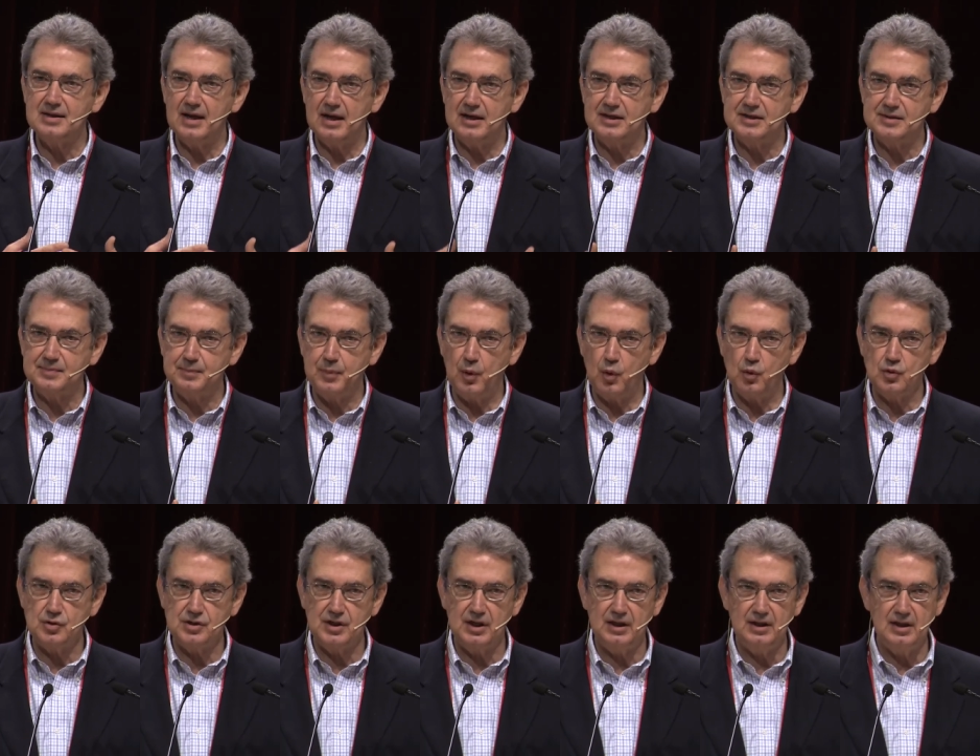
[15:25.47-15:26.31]

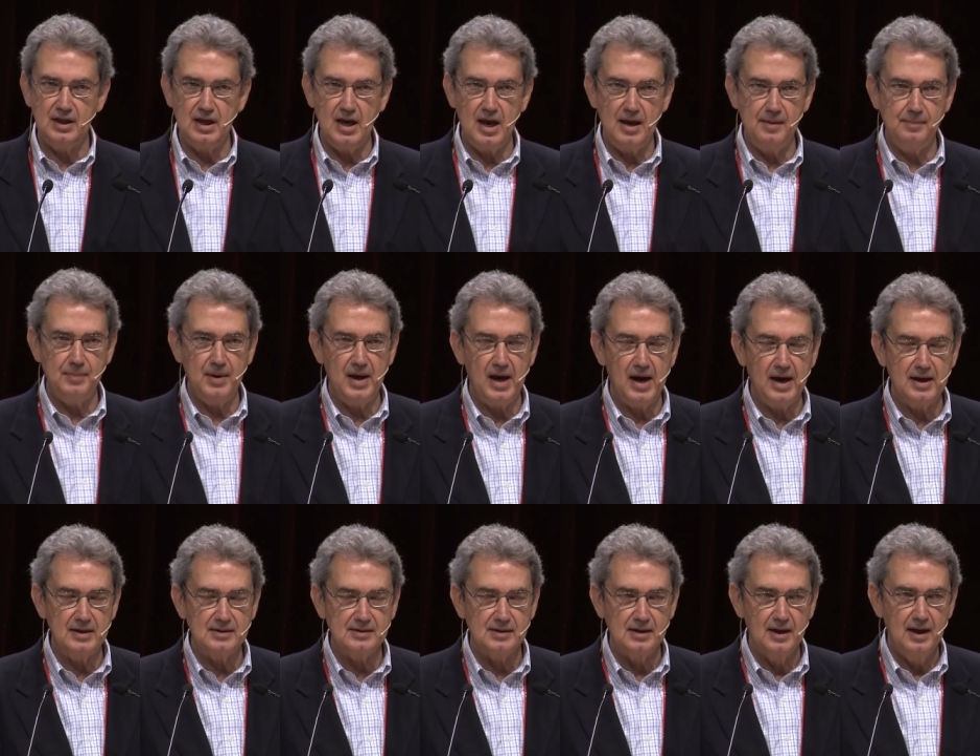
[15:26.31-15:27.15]
exposing the
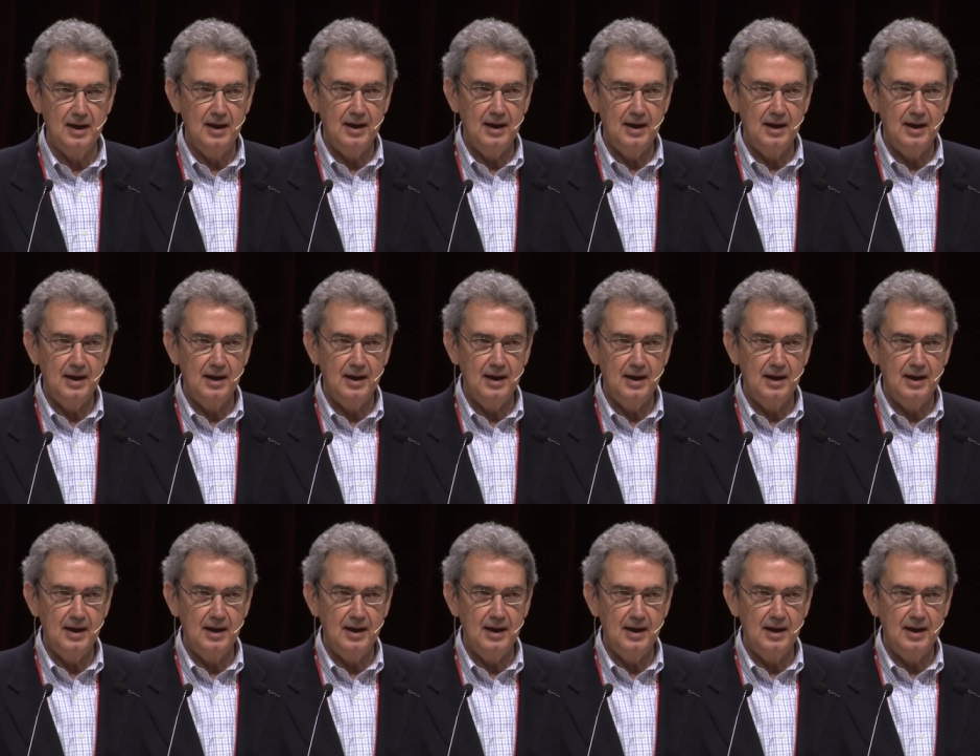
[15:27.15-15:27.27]
APIs,